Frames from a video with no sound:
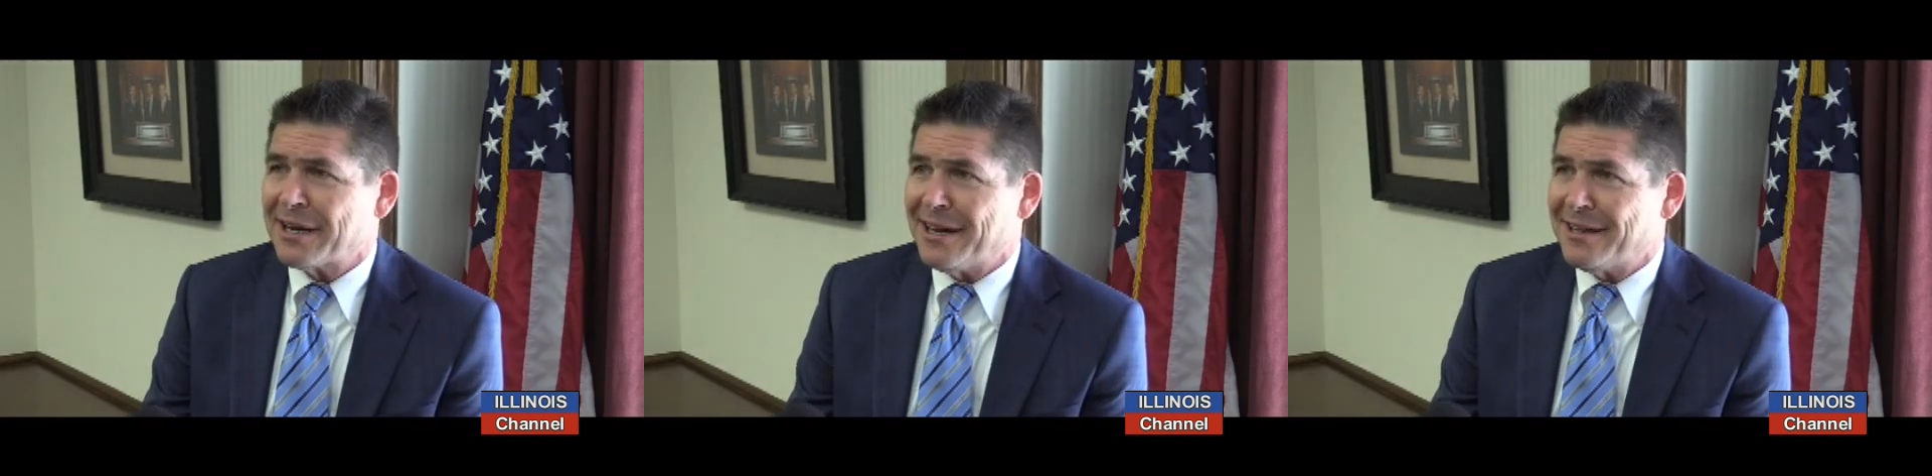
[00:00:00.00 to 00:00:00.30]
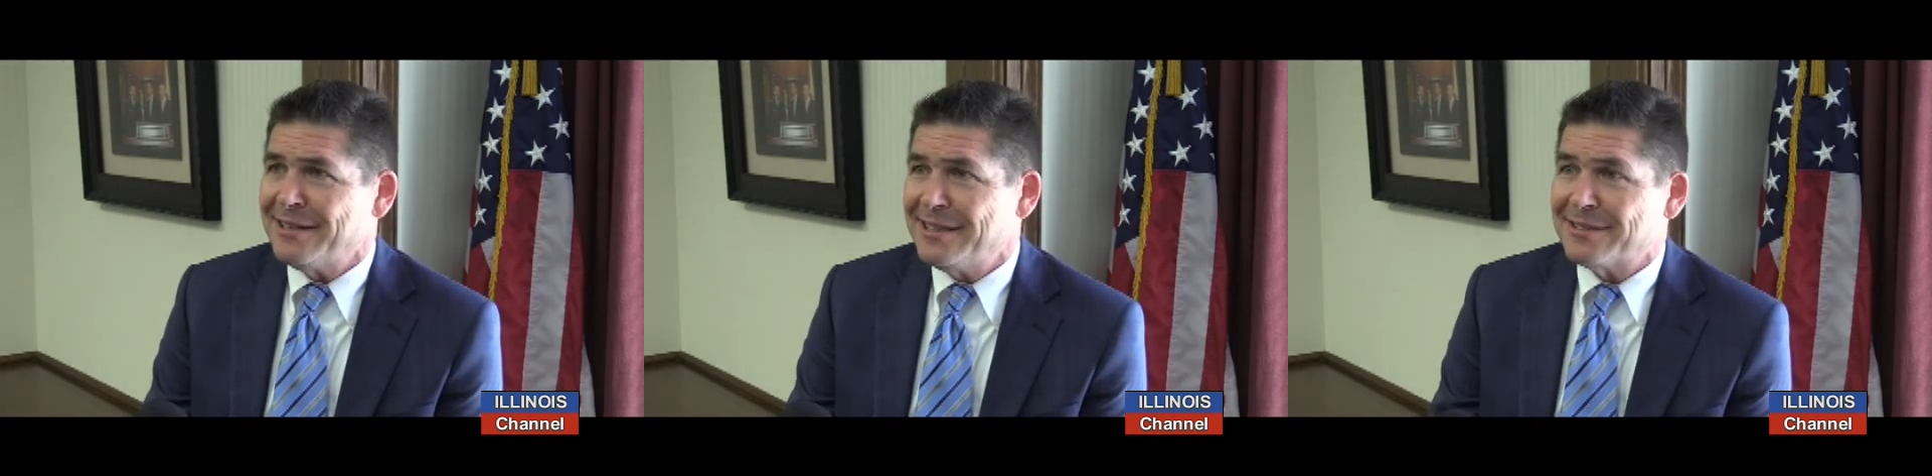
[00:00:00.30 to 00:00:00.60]

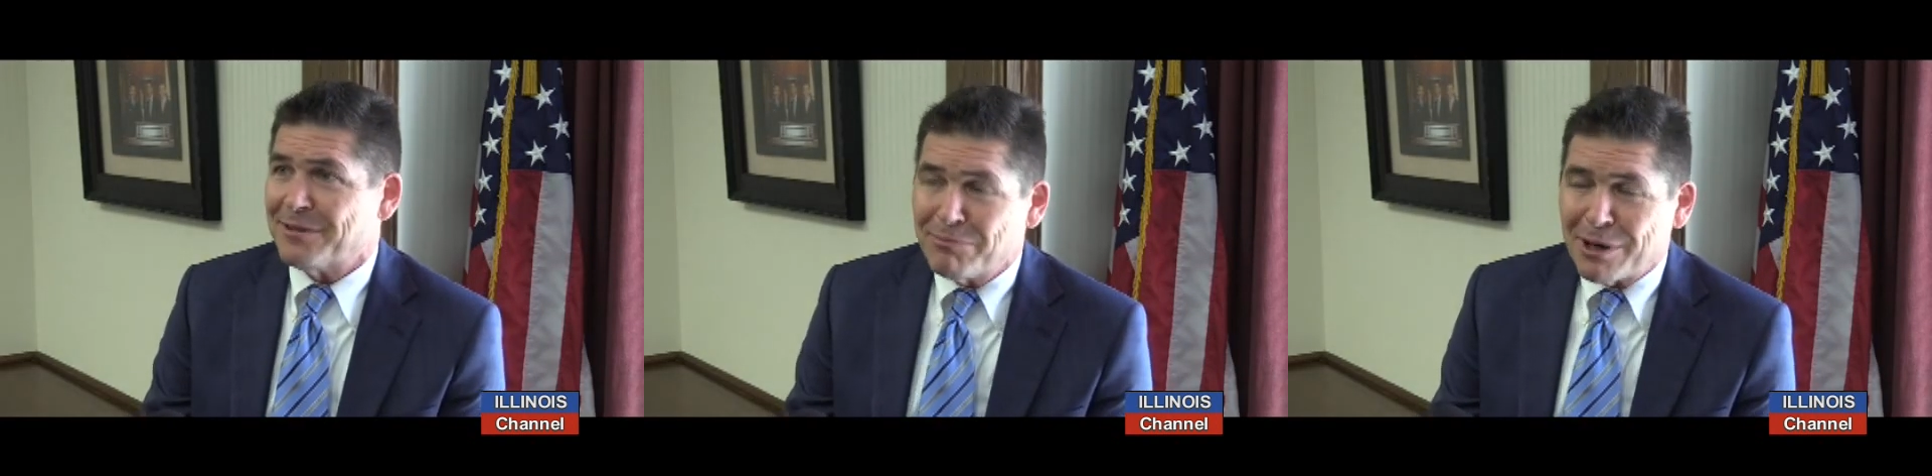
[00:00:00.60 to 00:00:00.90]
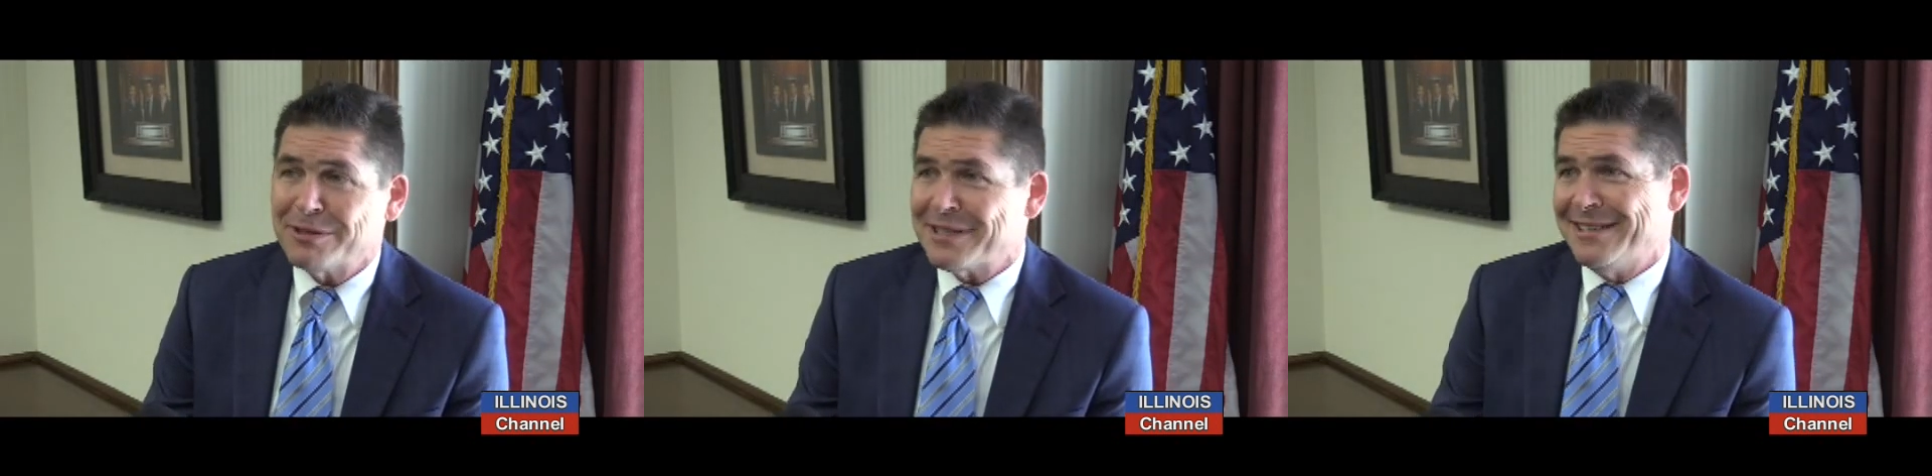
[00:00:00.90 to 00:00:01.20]
colleagues on
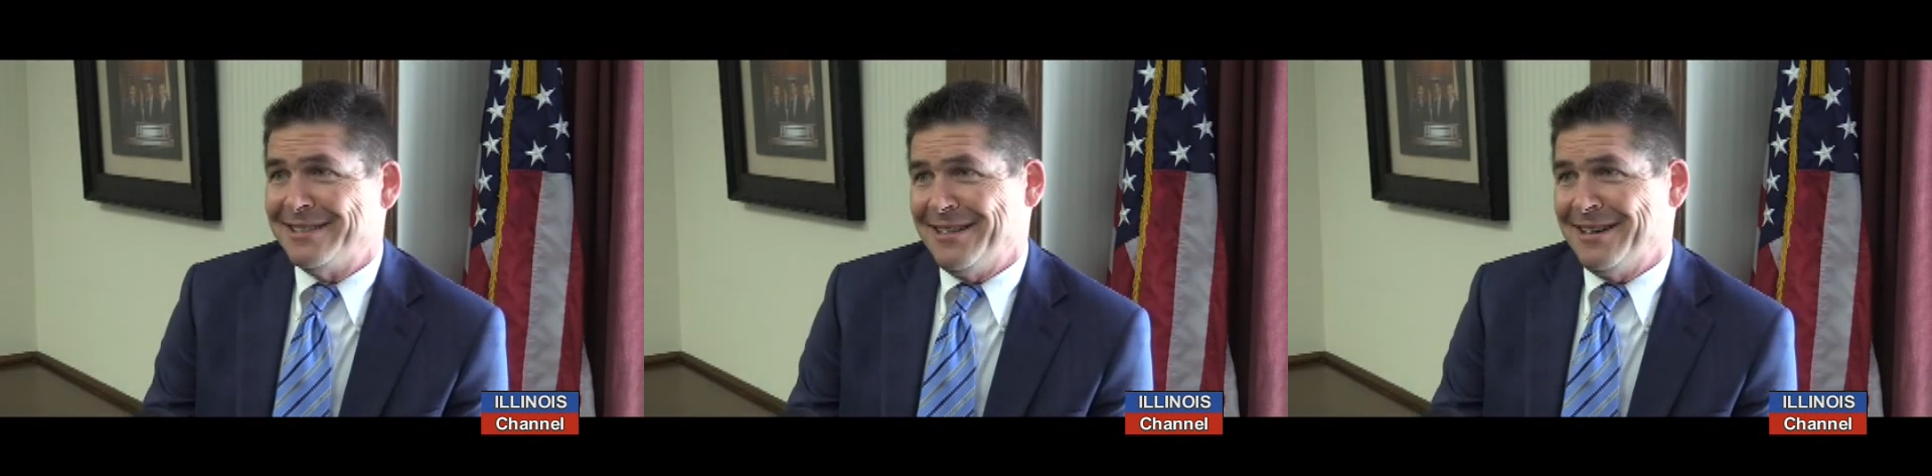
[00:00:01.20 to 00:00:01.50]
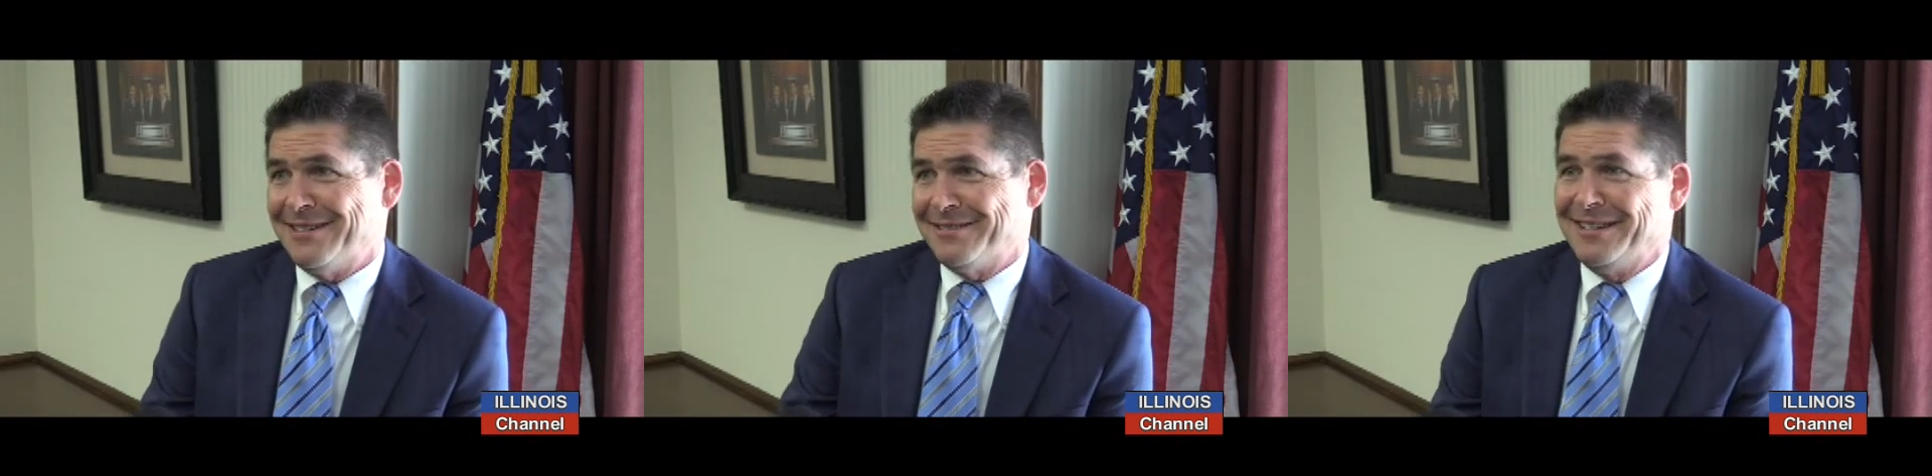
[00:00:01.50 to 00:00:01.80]
both sides of the
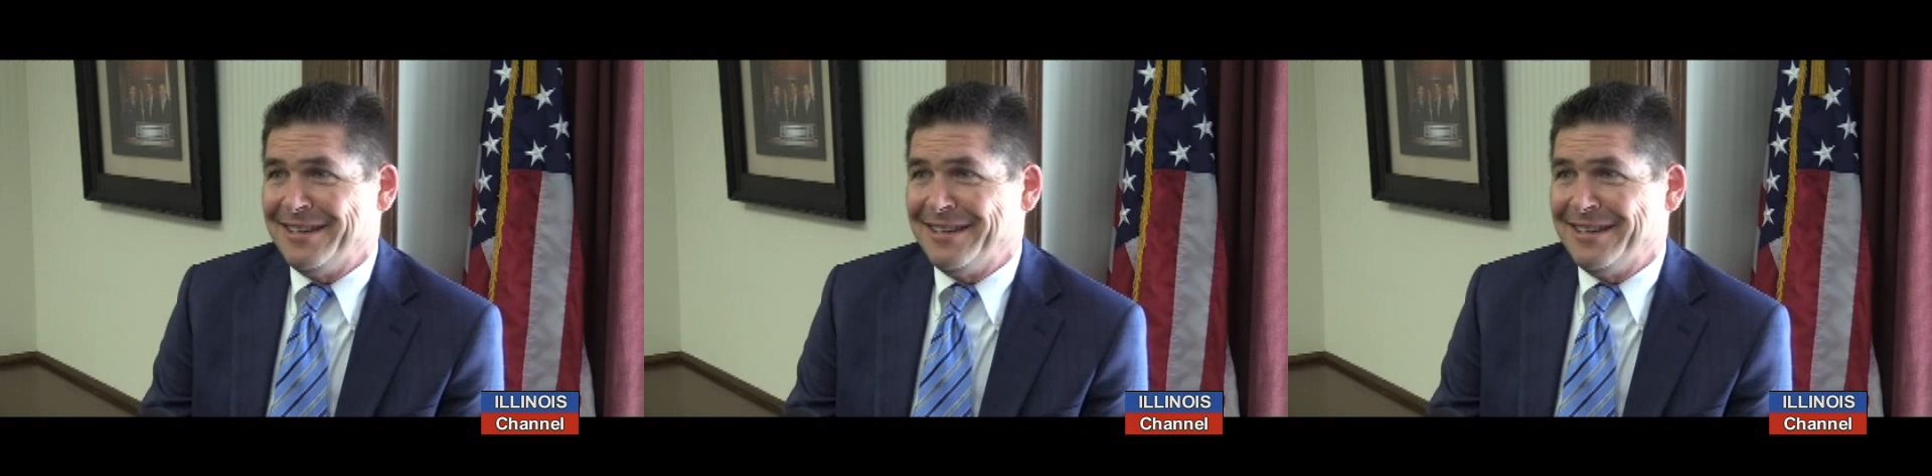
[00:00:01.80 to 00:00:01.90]
aisle